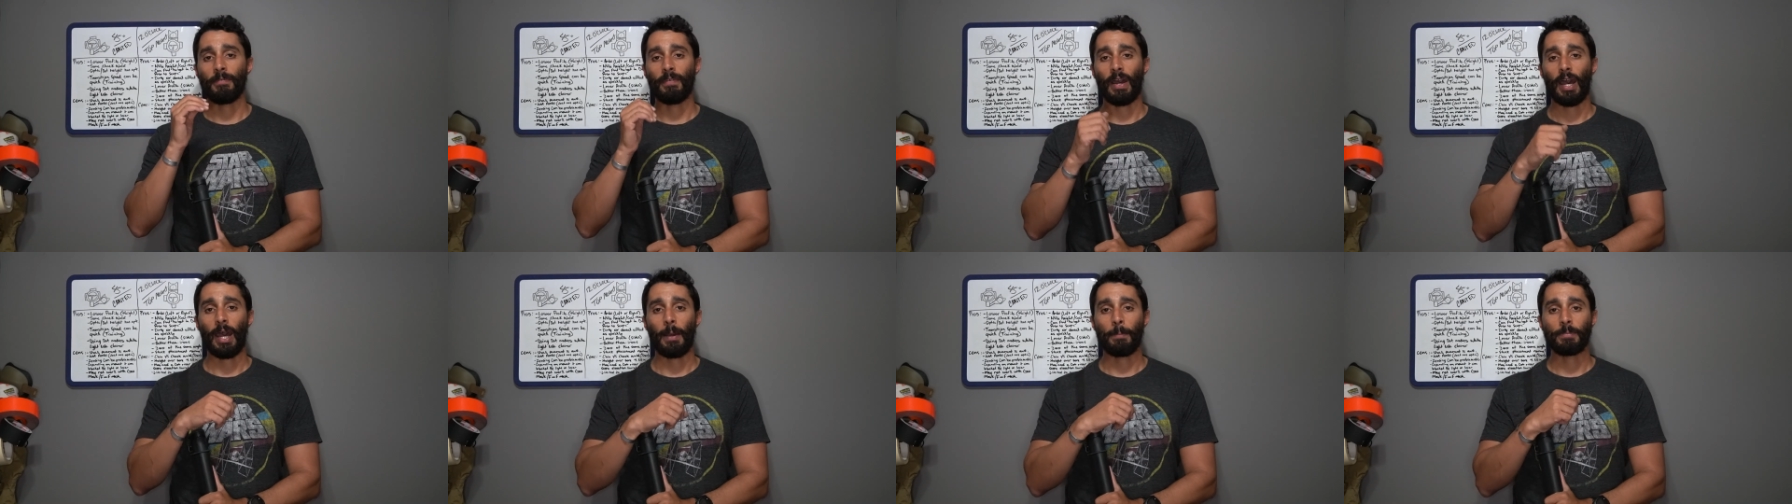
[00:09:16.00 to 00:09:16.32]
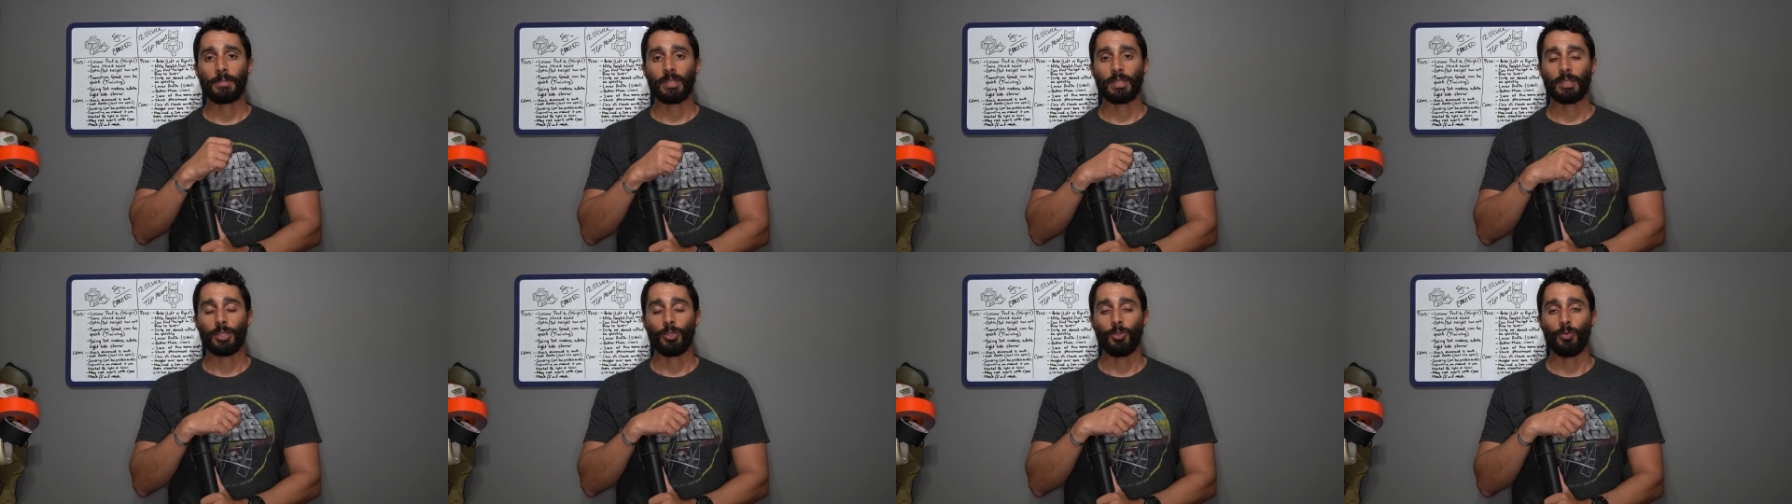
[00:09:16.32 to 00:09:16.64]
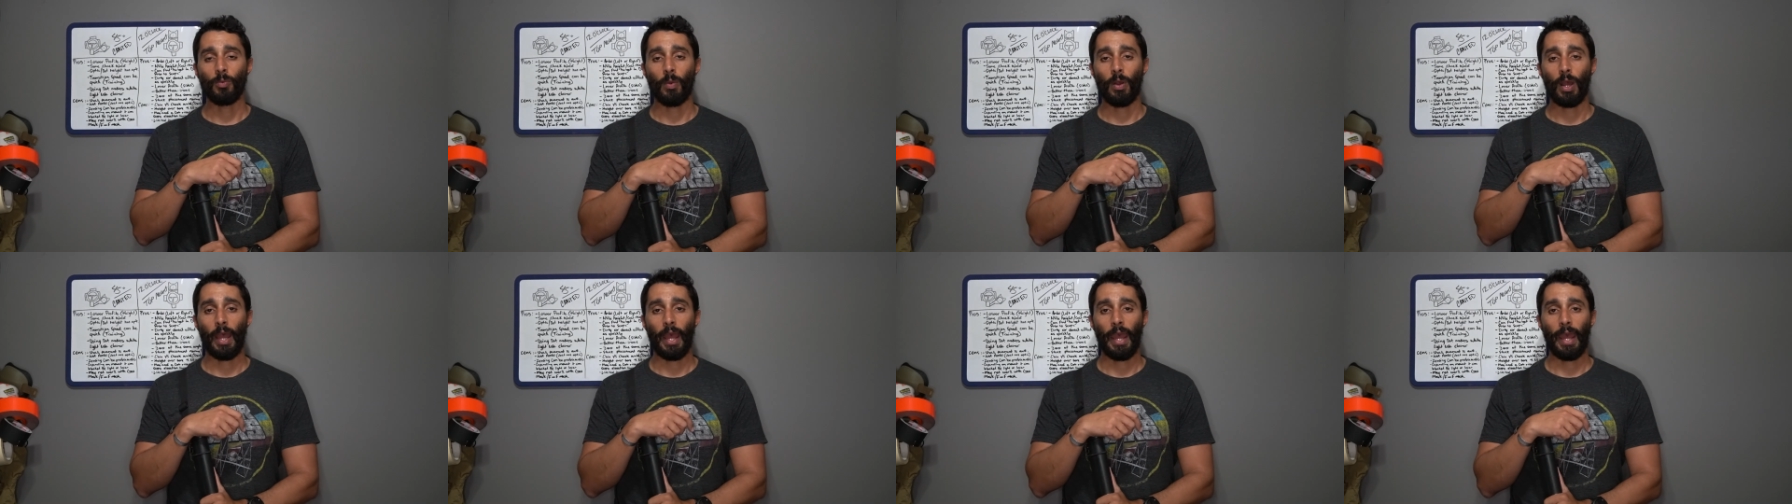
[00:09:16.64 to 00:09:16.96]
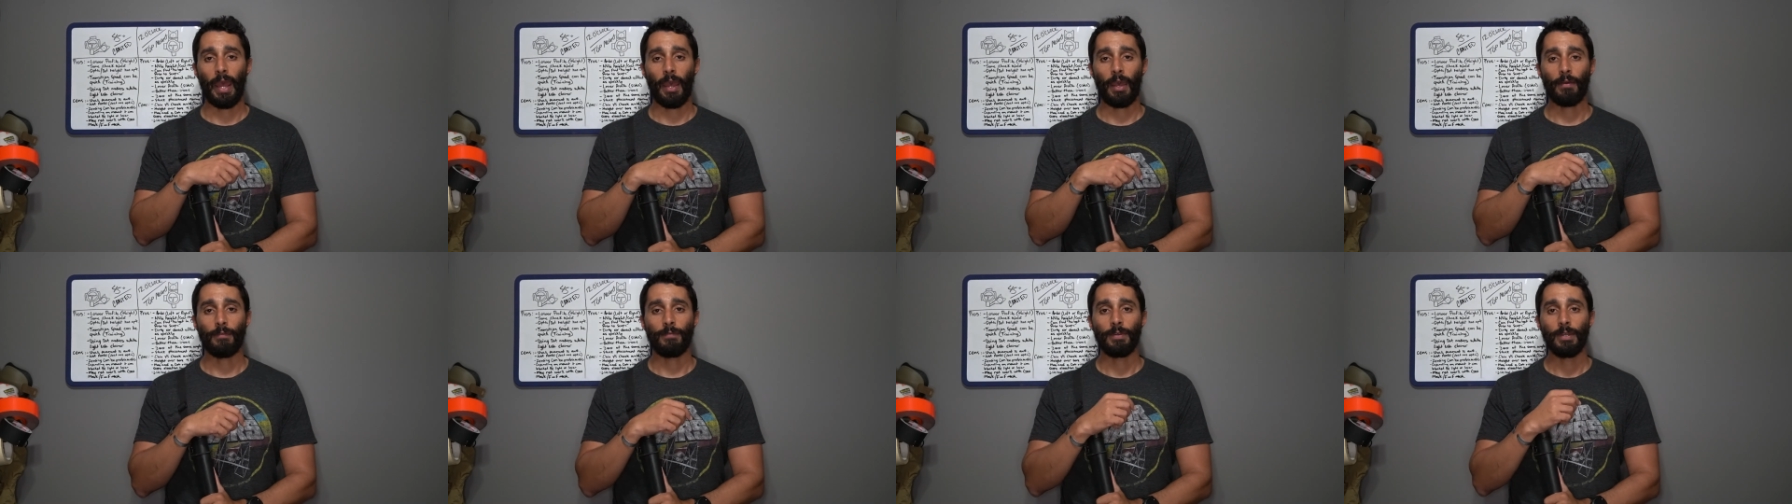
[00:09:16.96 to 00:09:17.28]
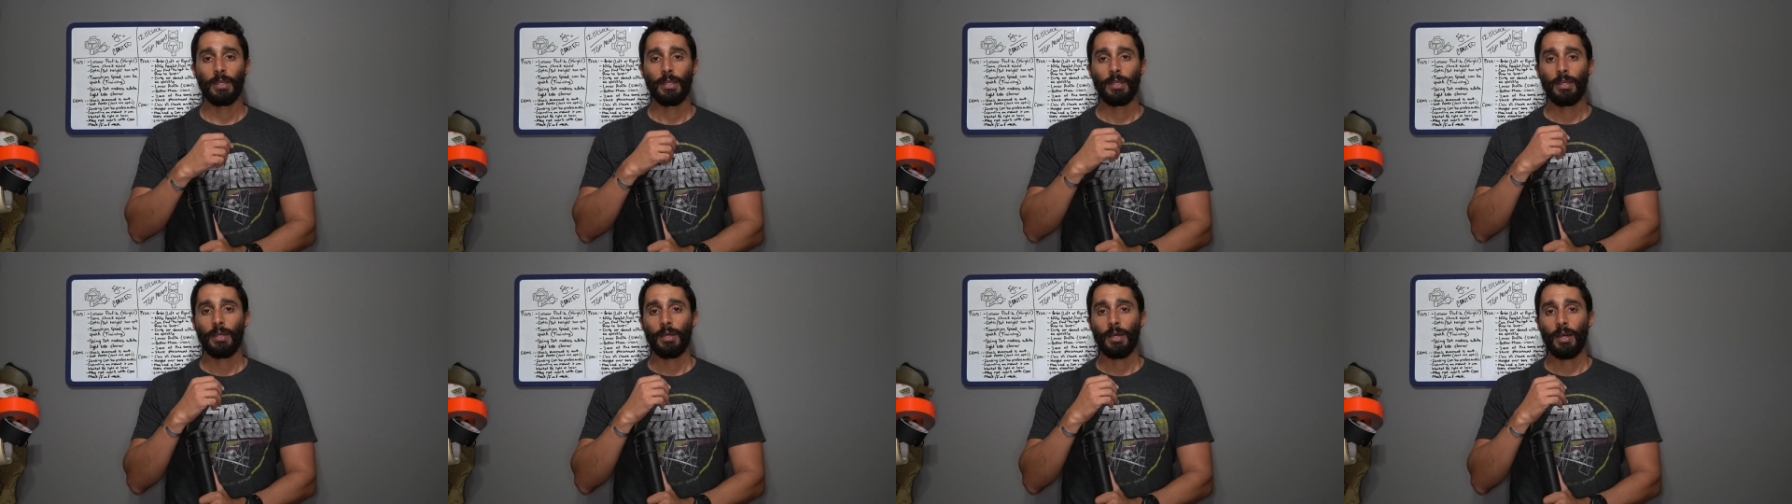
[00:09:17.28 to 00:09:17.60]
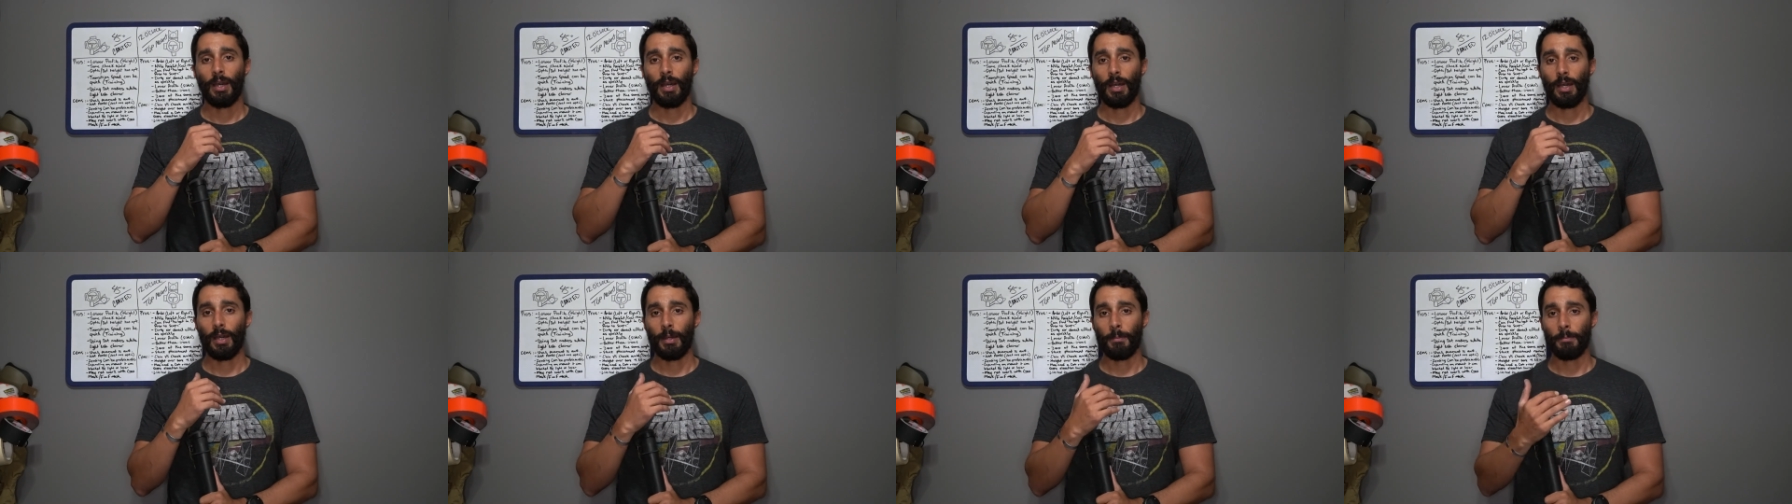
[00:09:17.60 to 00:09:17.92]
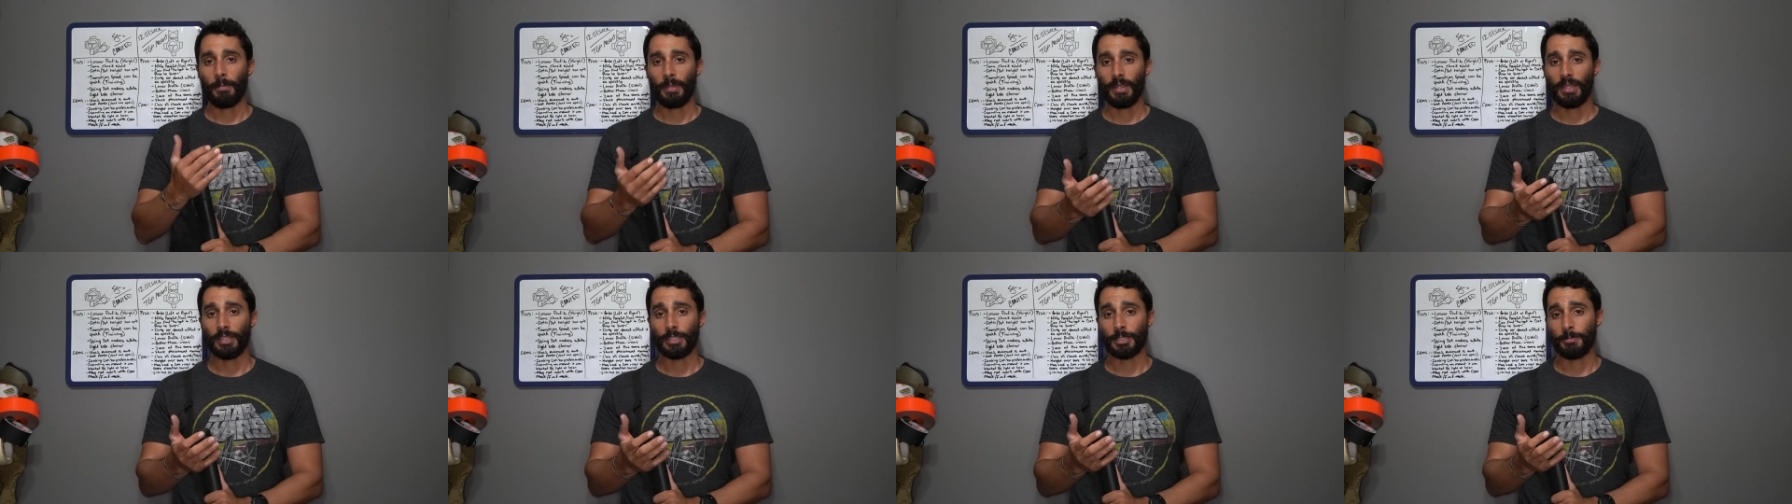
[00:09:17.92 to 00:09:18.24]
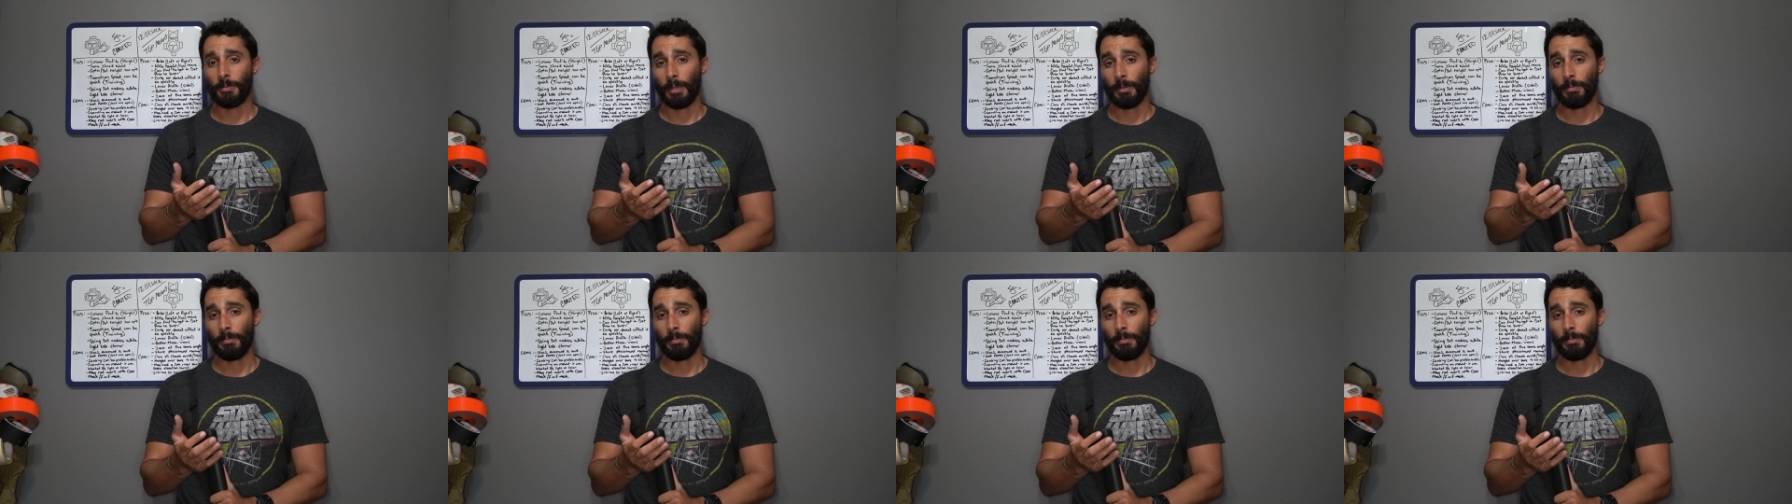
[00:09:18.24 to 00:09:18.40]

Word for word: of optic you will have, this